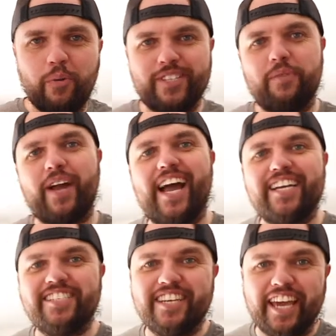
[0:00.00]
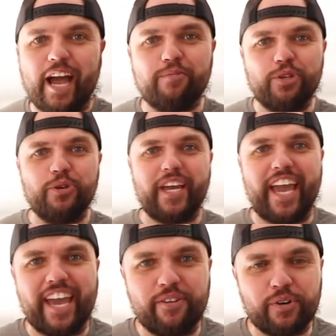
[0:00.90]
What's up guys? Today I'm
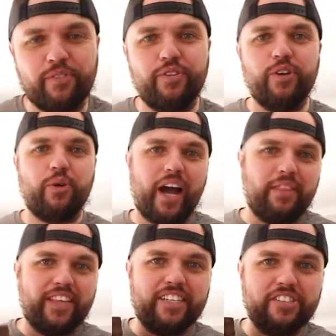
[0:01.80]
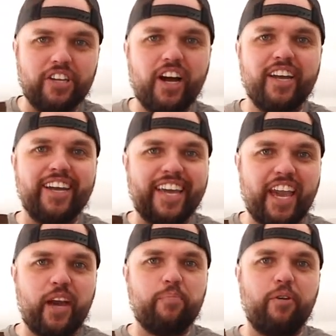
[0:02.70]
doing a review on the Duck
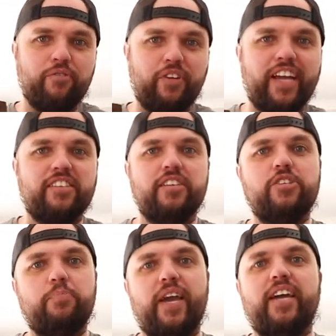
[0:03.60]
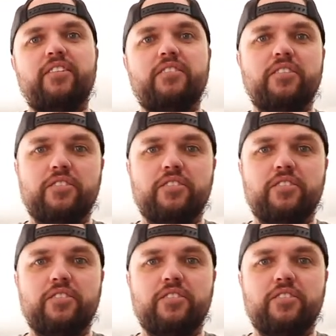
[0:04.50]
Camp Vantage pants.